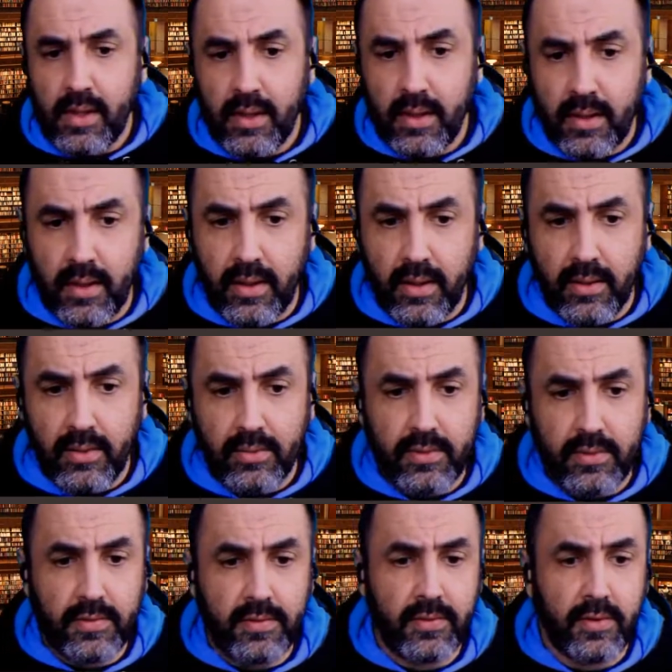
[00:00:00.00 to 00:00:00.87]

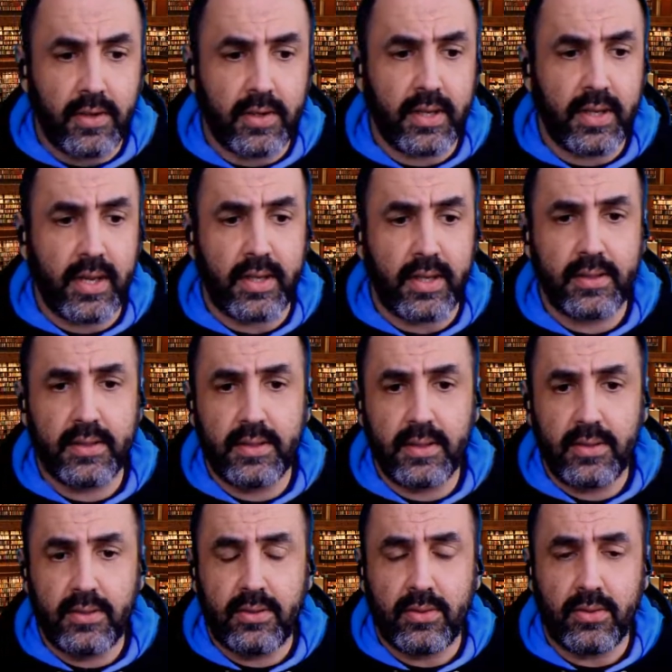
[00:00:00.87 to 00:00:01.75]
don't
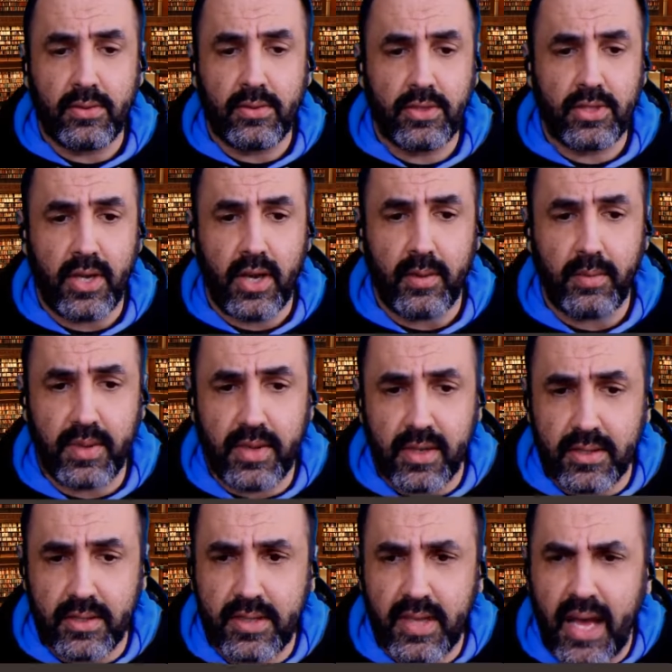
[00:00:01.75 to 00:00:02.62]
forget to share
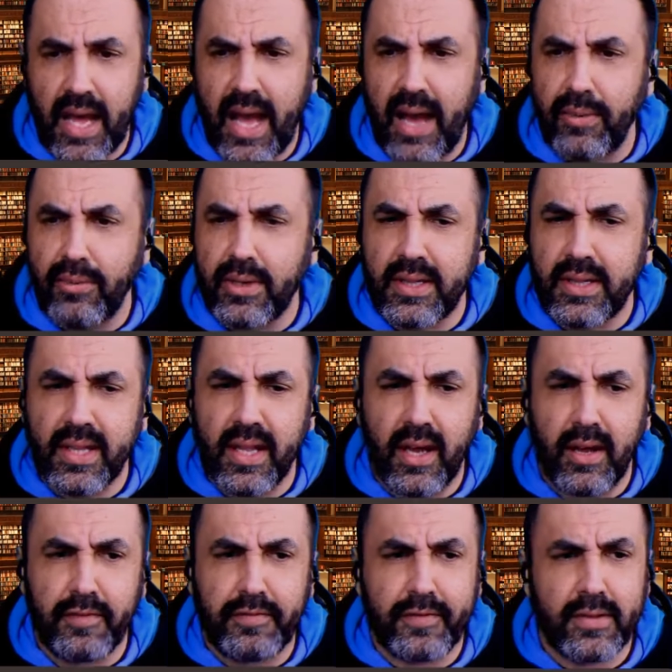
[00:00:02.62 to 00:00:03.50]
because I would
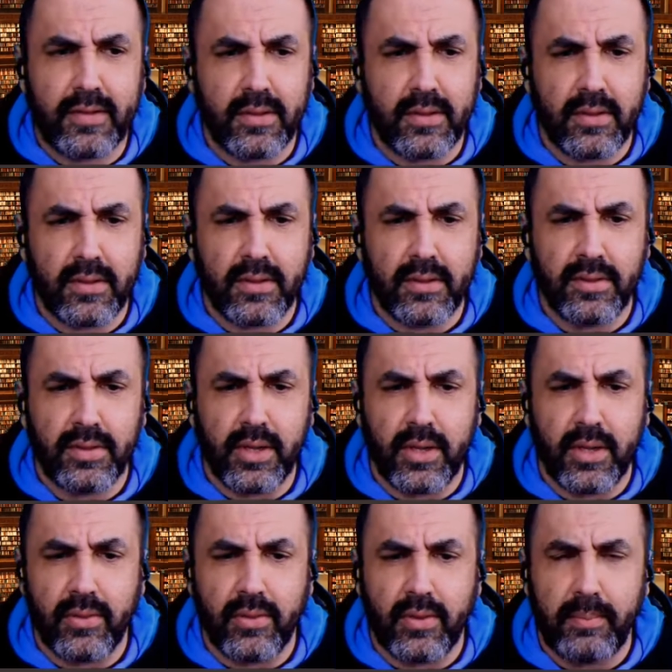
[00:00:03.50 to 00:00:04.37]
love to
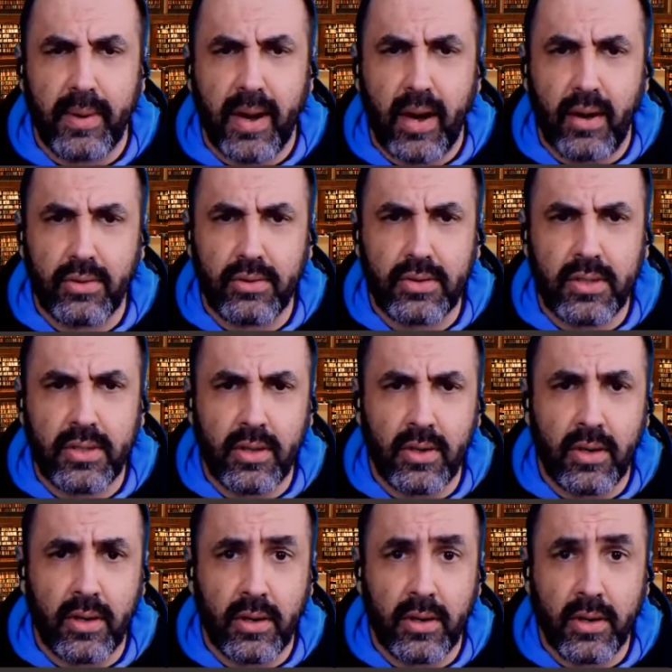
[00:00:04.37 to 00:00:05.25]
know about
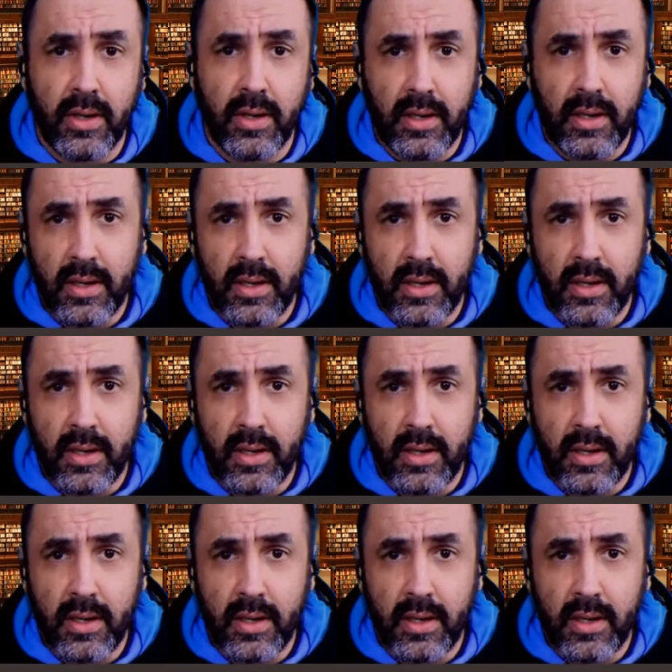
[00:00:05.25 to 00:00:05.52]
your